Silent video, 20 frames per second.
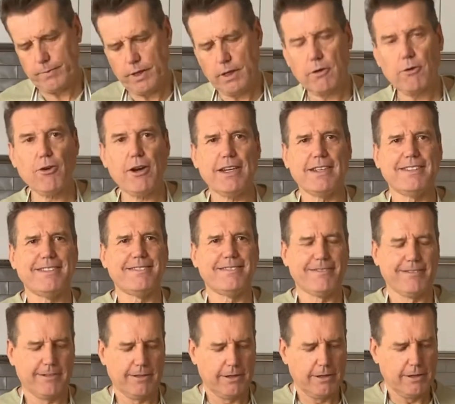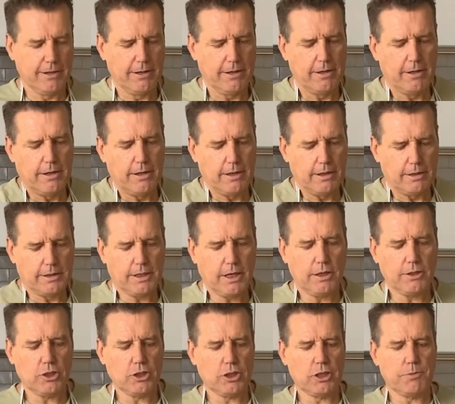Great. So I
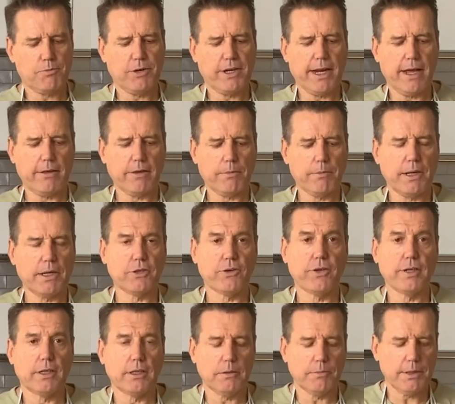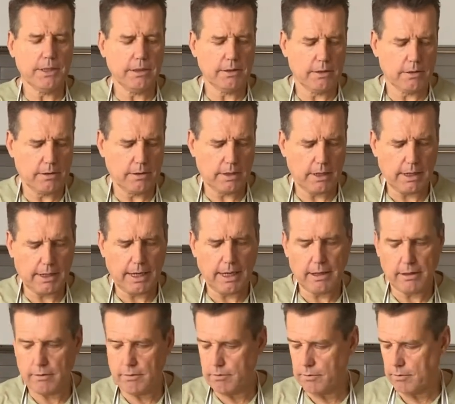just spread out the butter a little bit. Again,
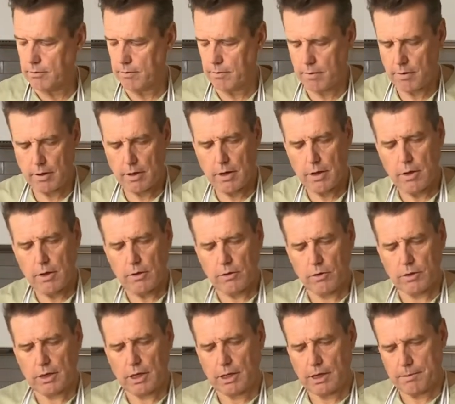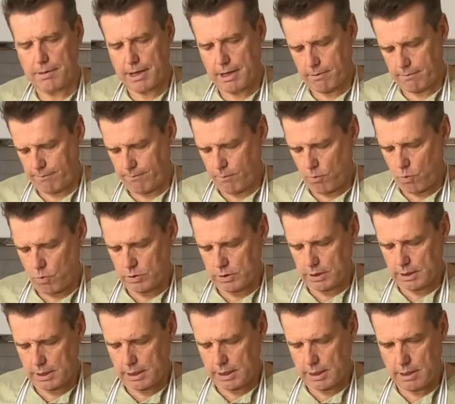looking about
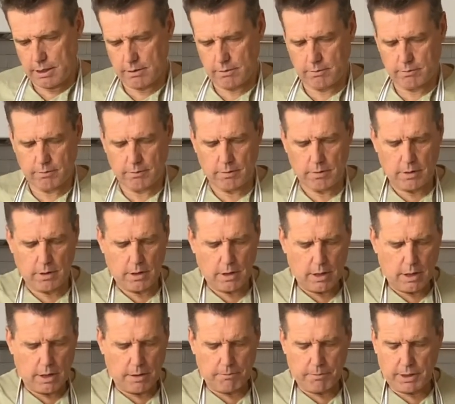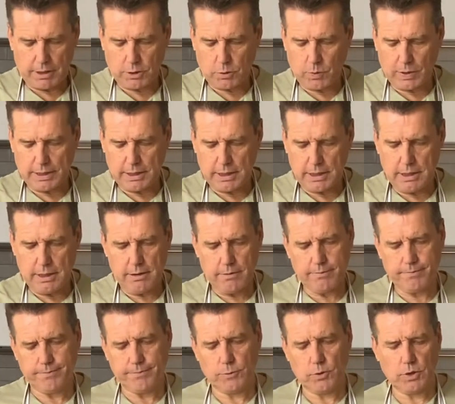40 by 20,
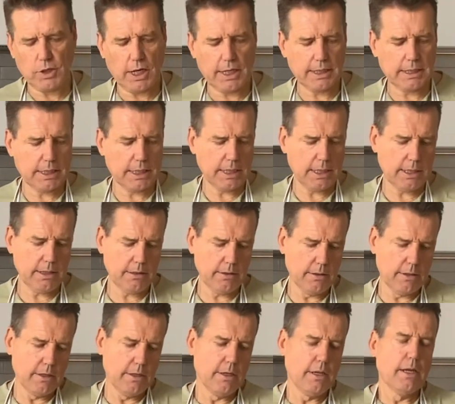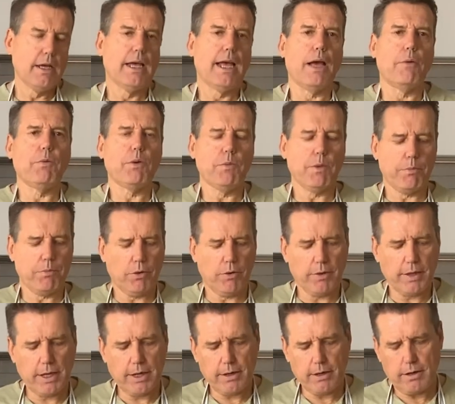19. And when we put
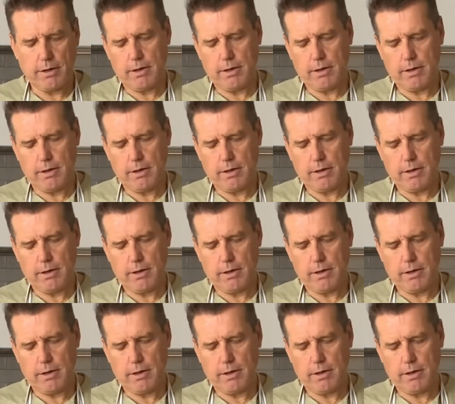that